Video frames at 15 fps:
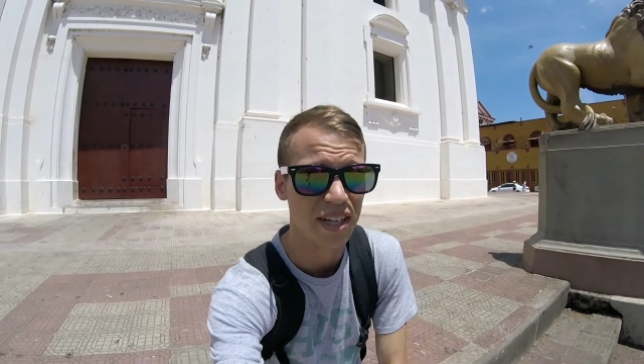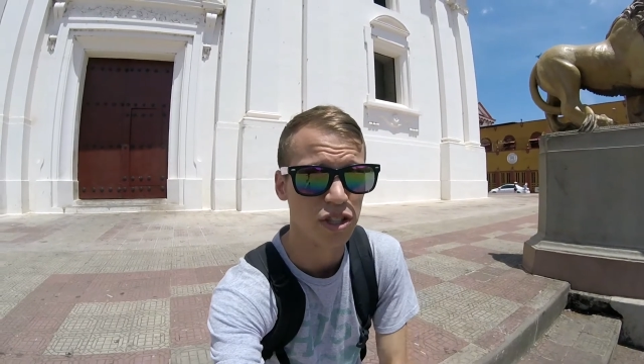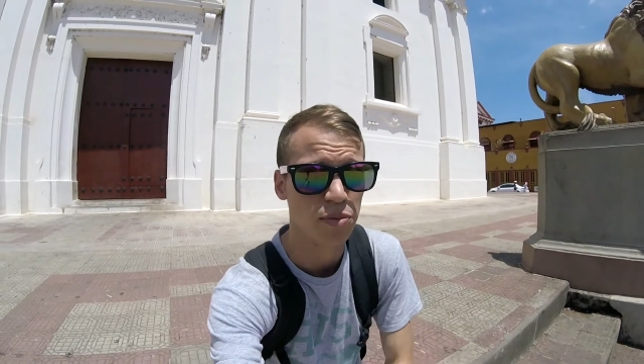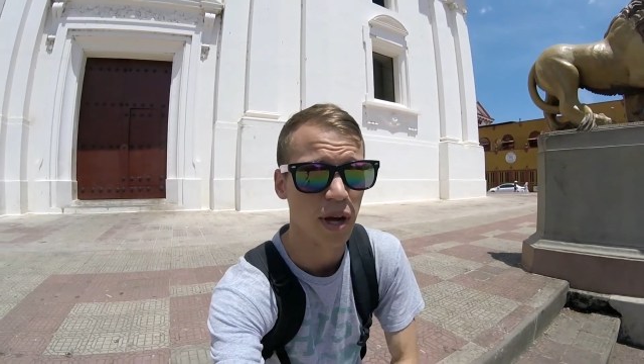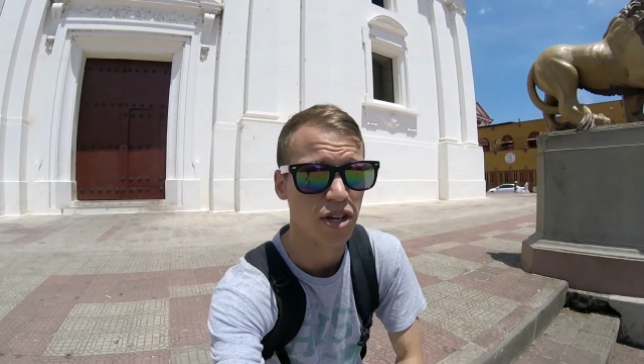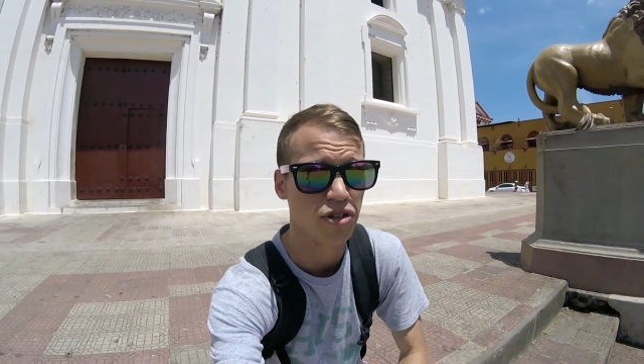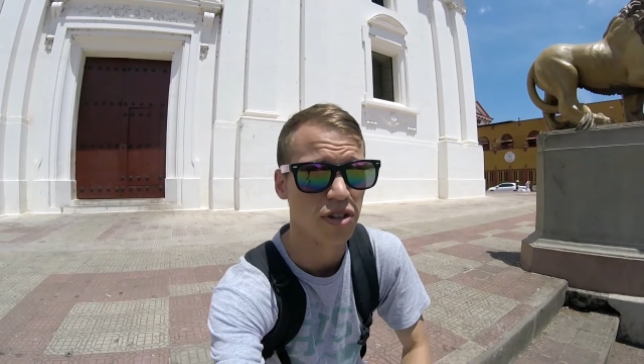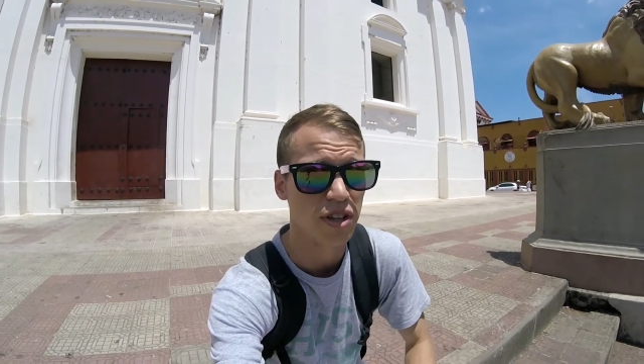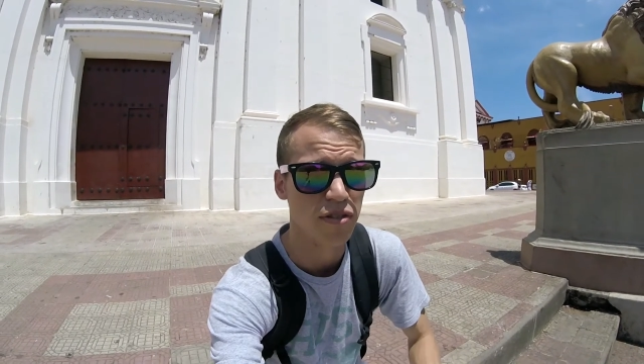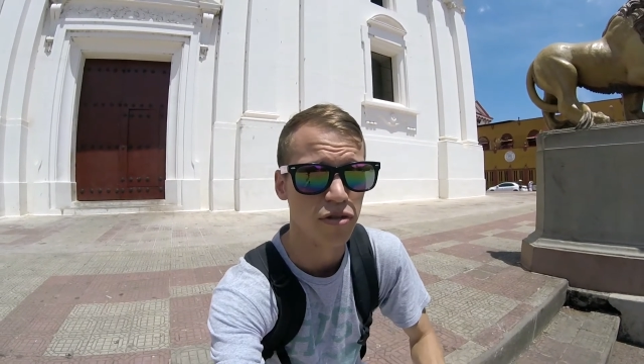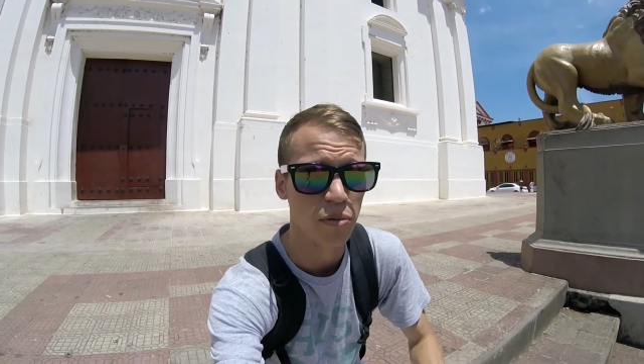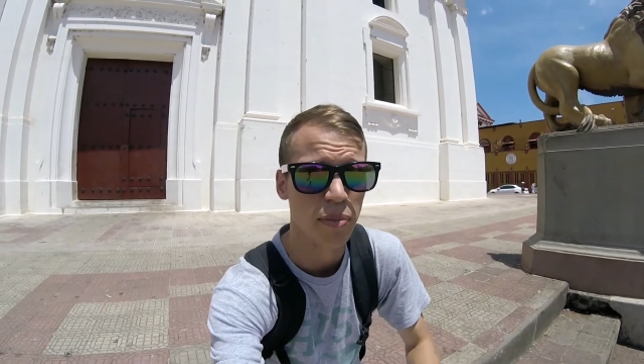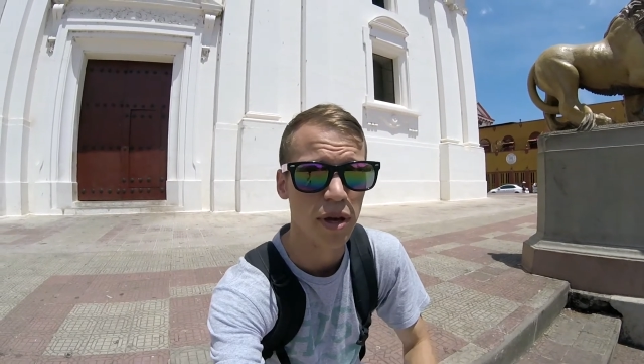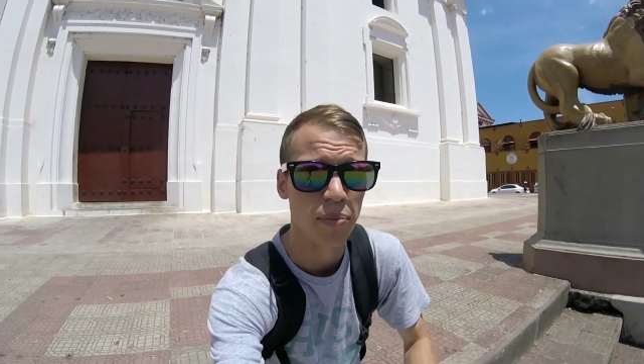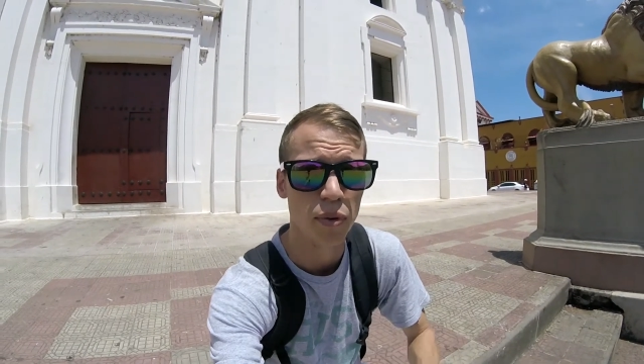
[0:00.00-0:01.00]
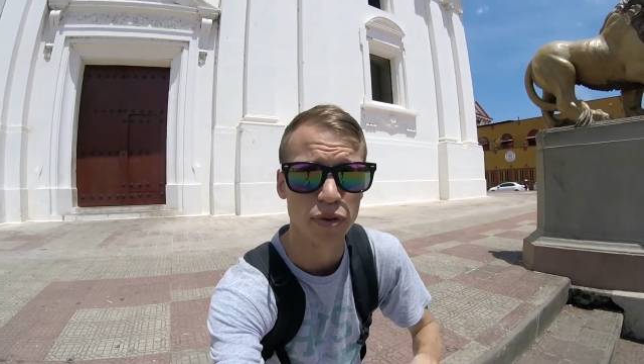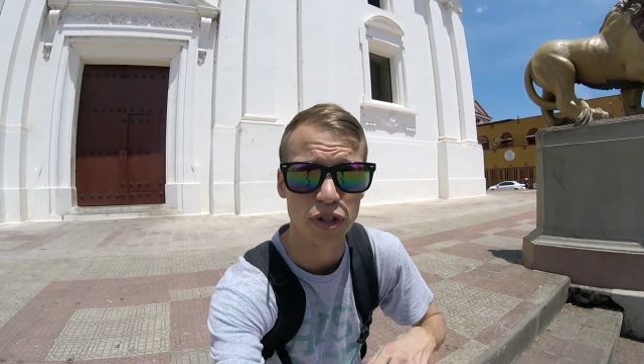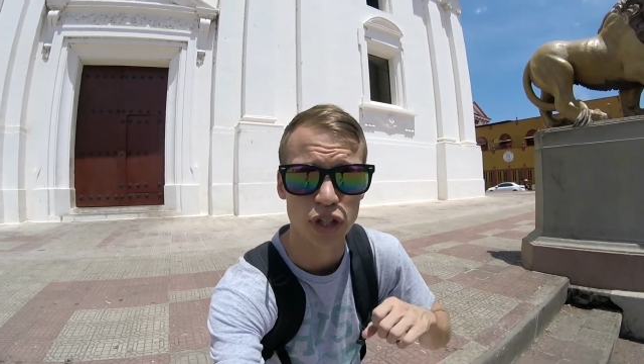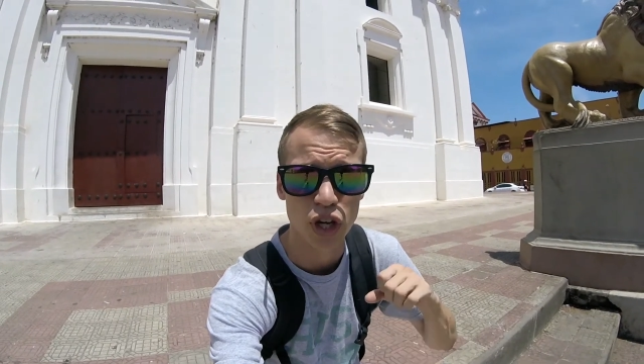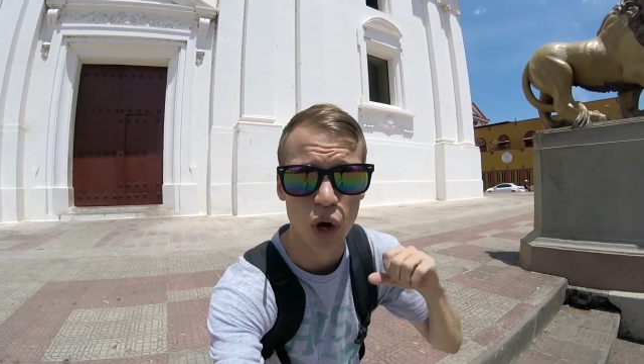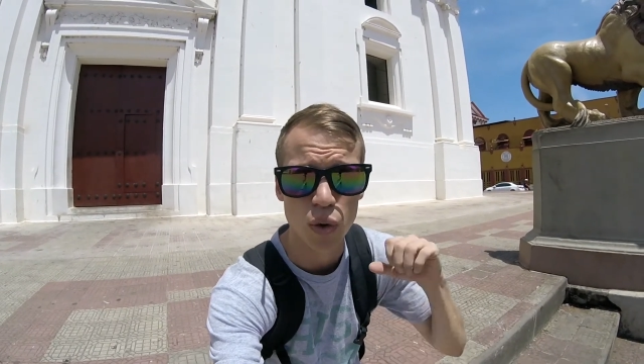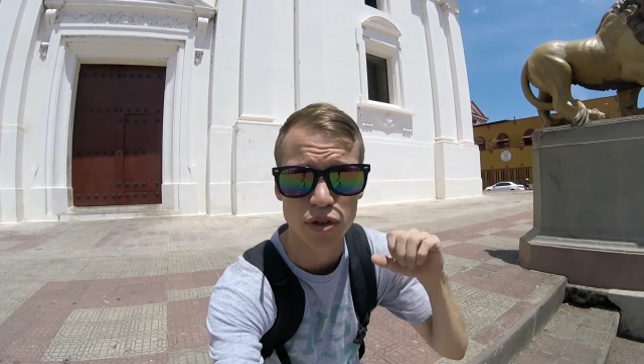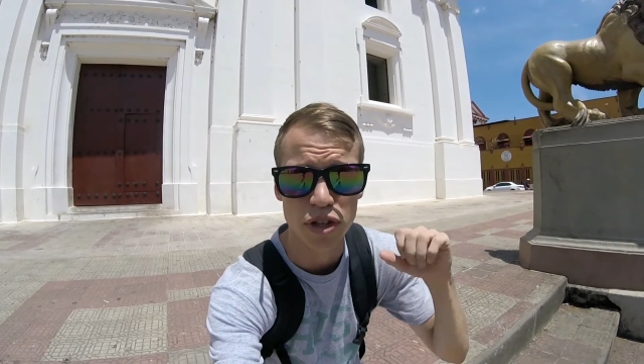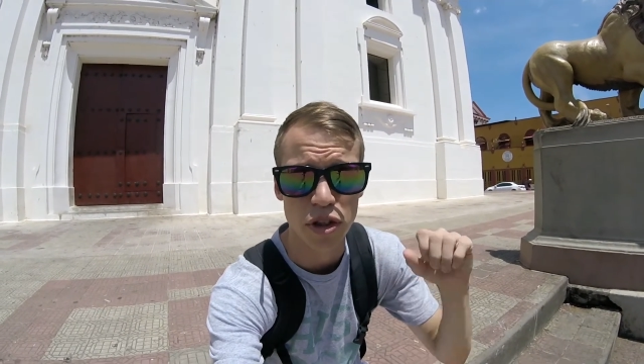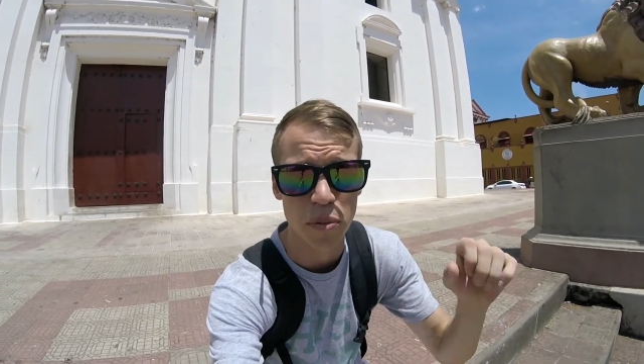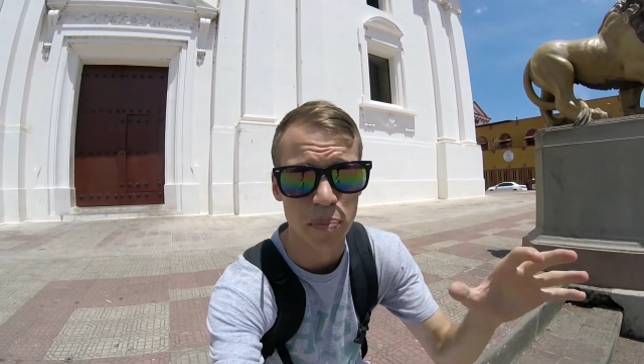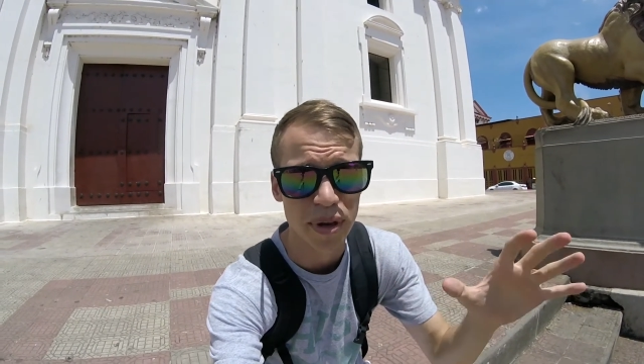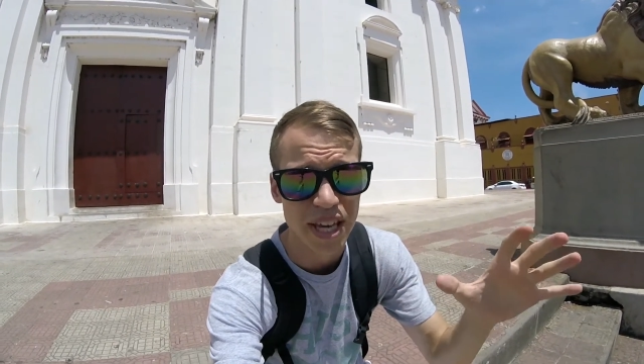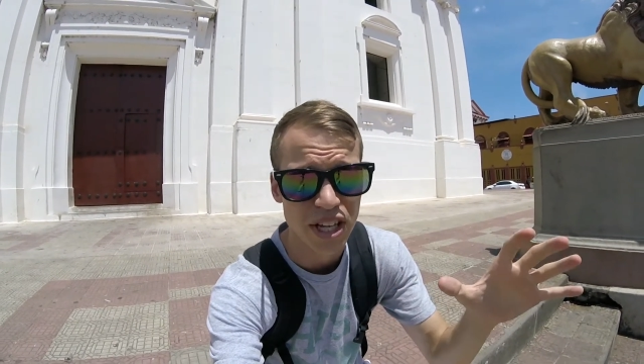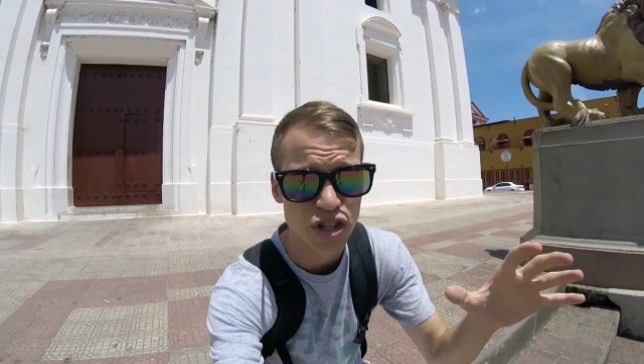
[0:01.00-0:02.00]
especially for people to go to the
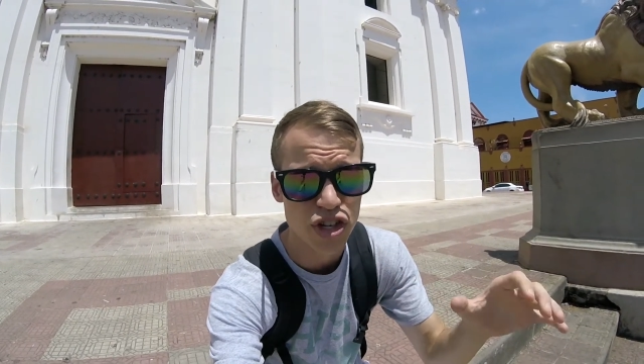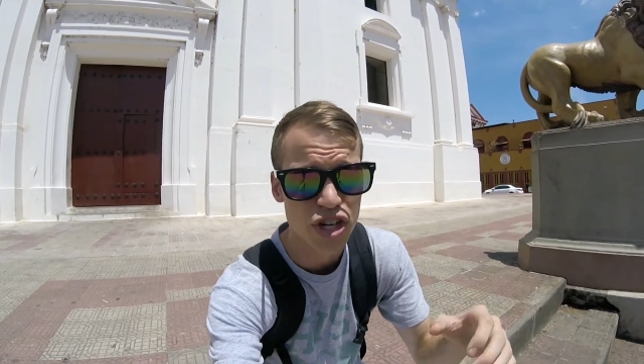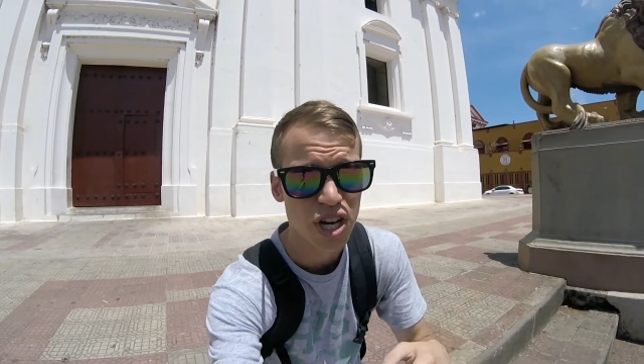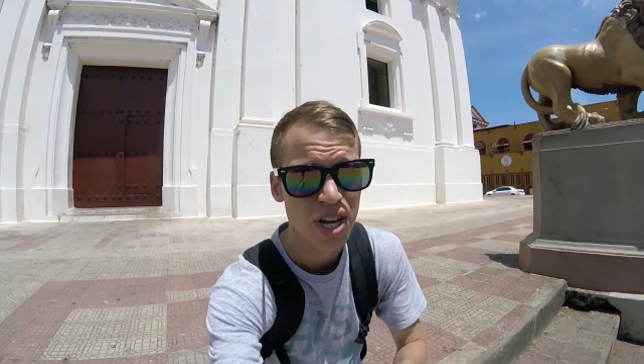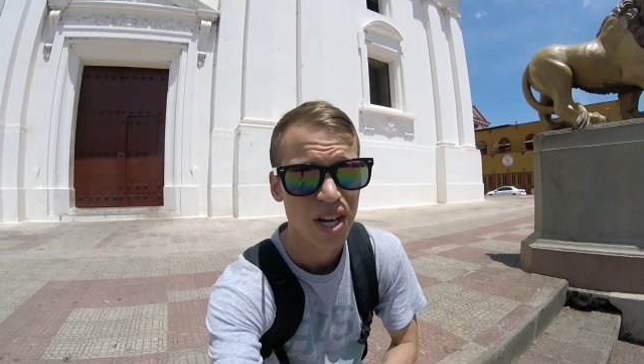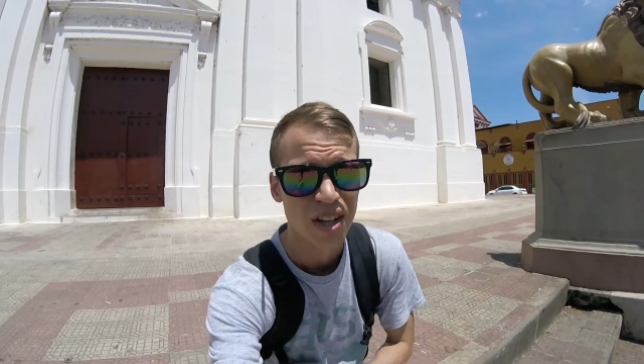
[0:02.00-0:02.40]
beach.